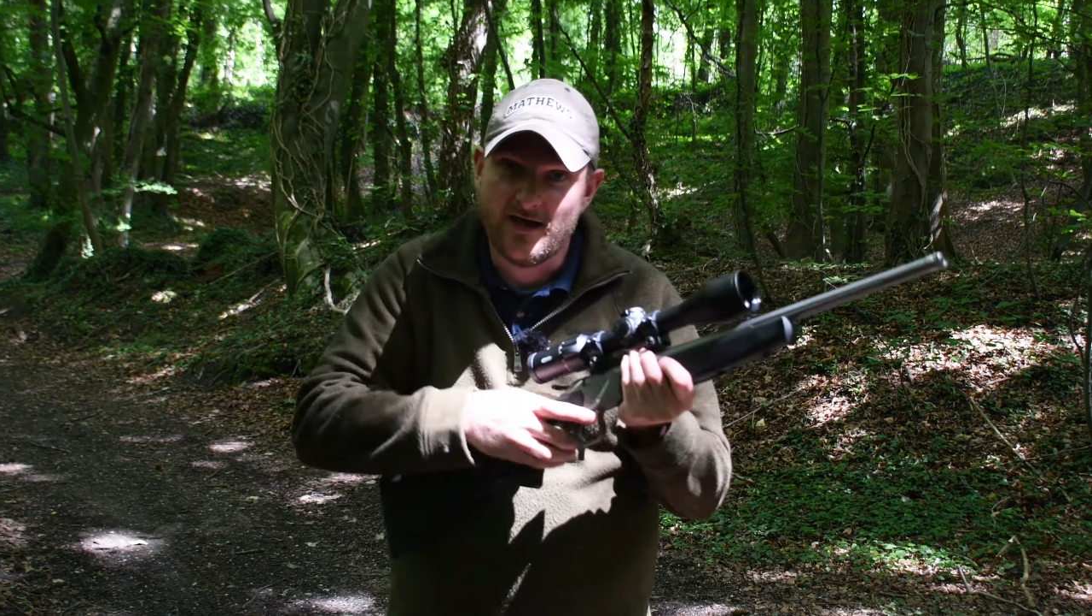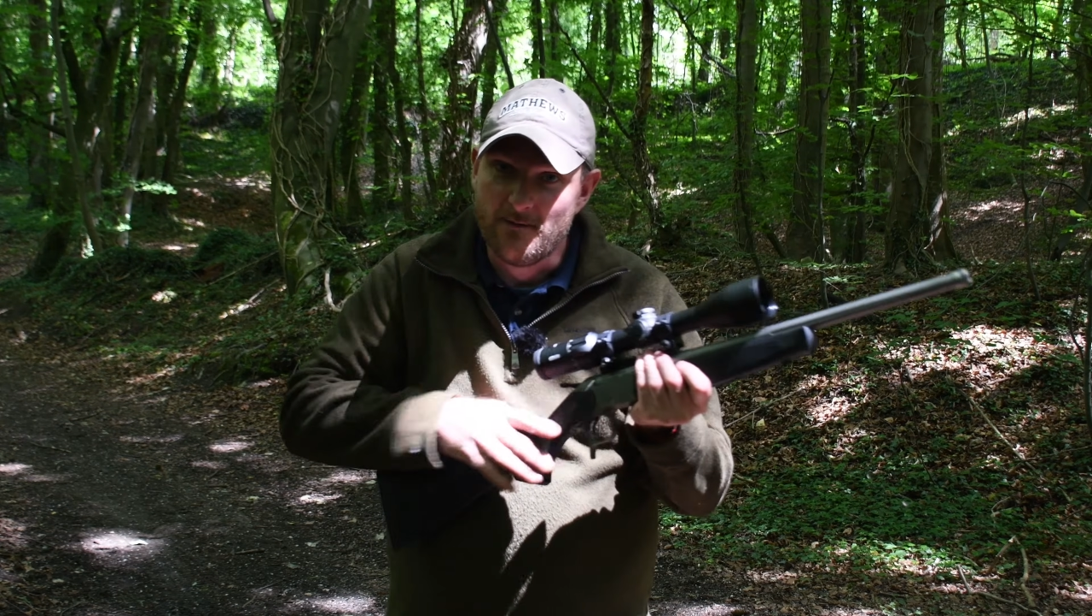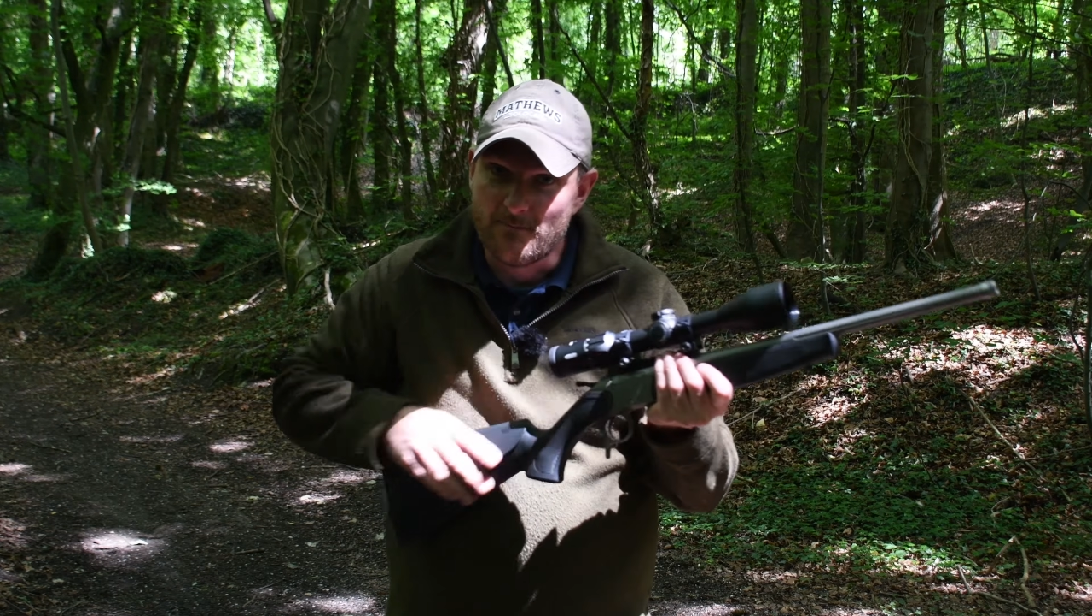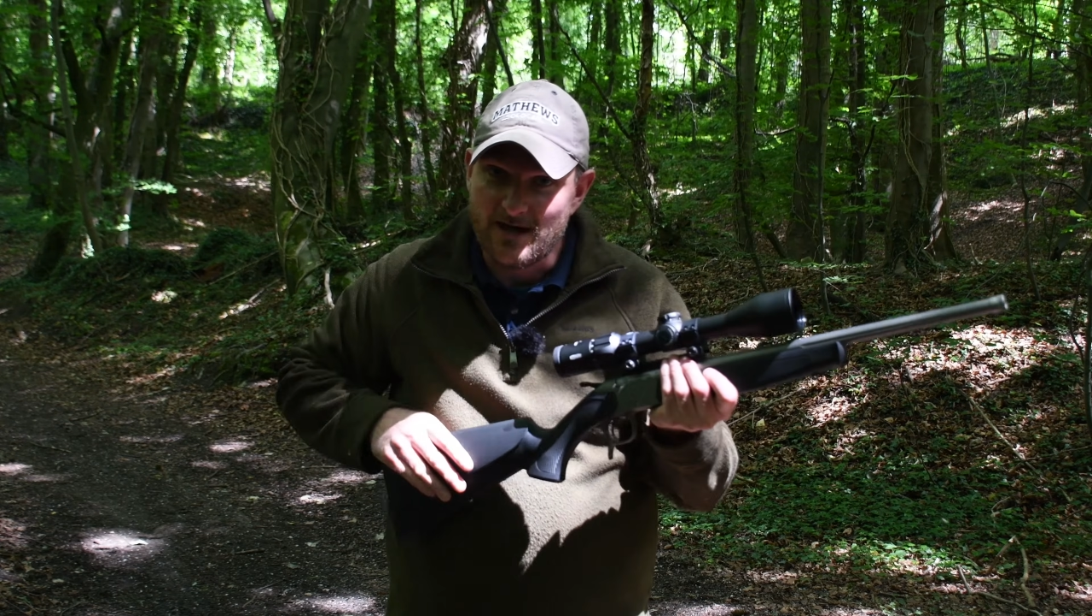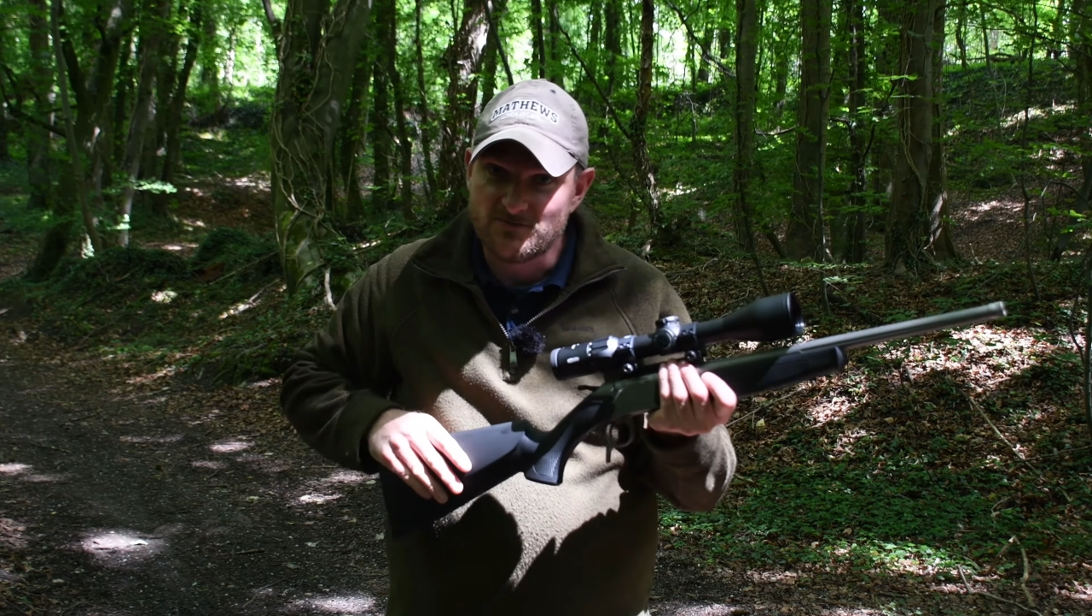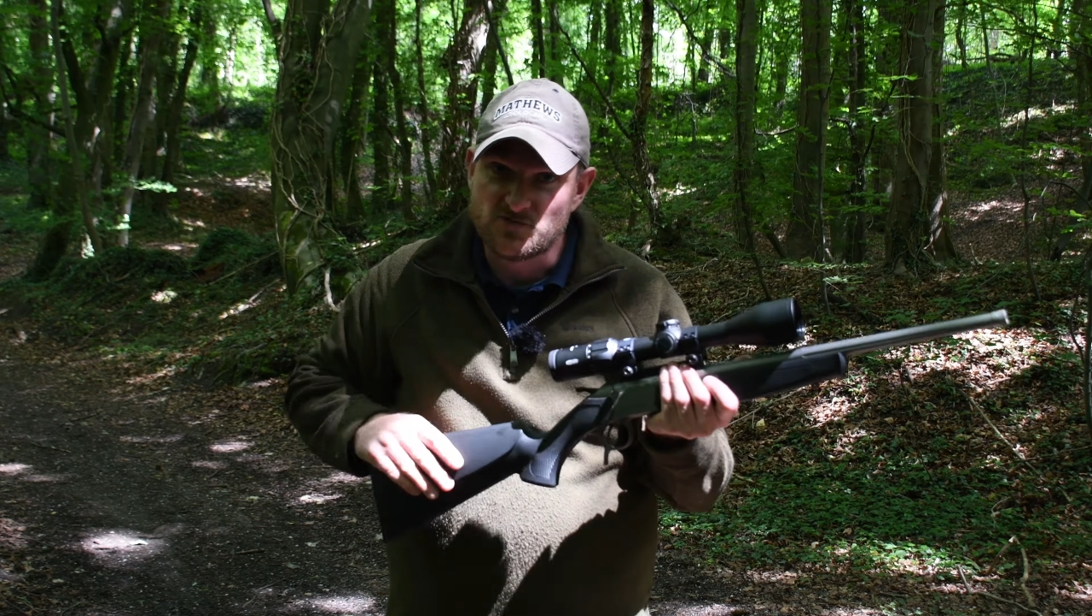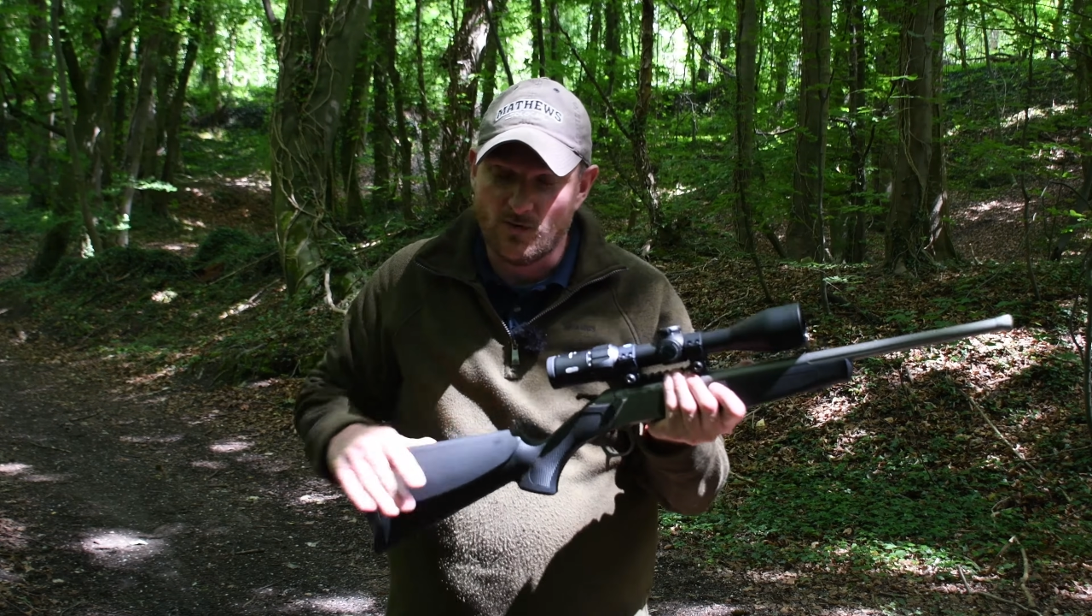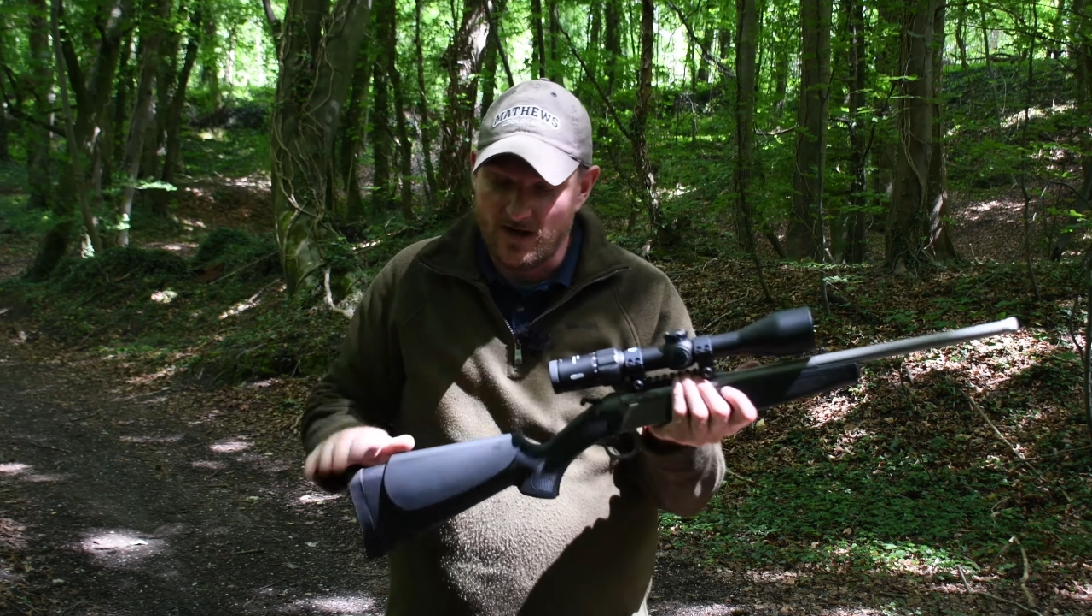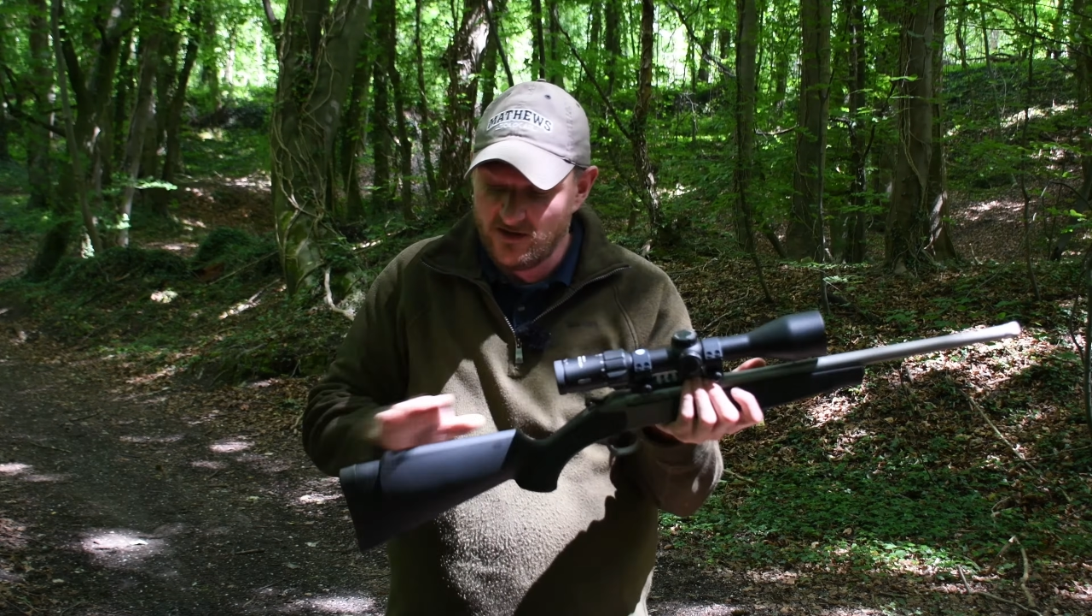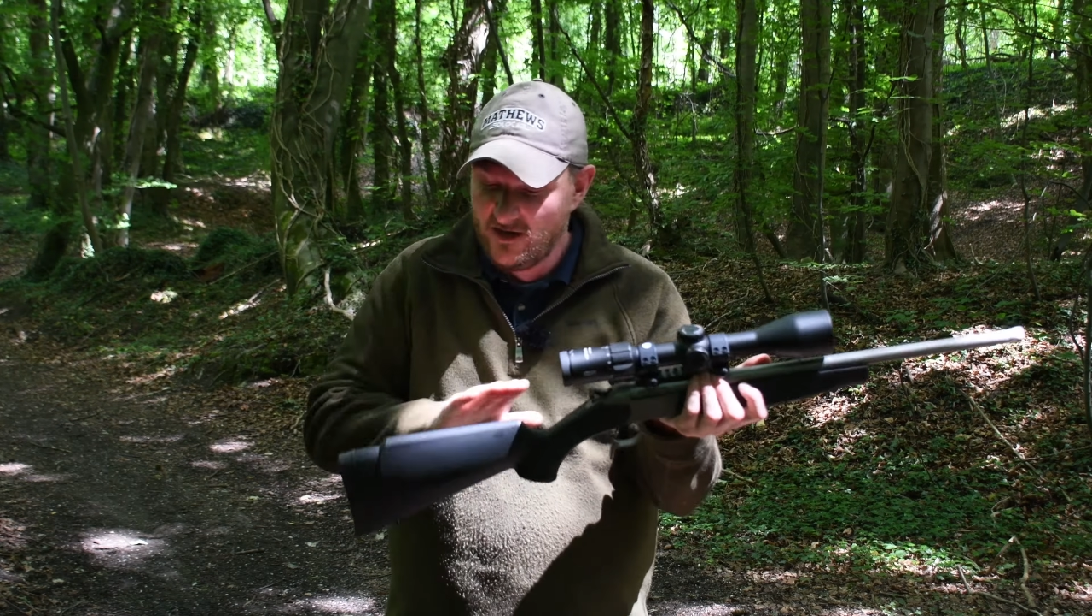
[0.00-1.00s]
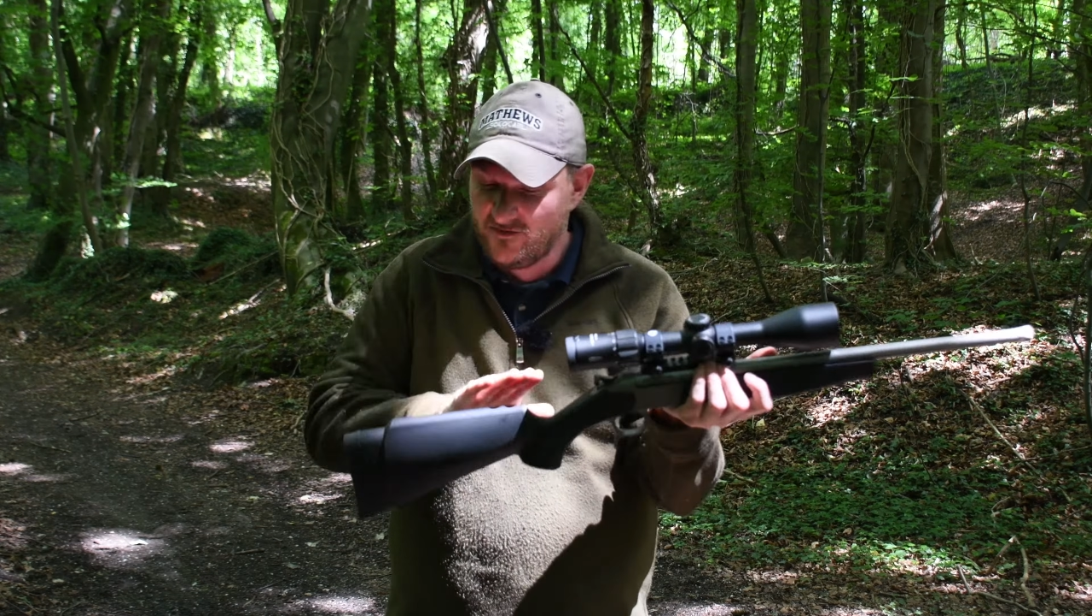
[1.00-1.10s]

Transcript: it mounts well,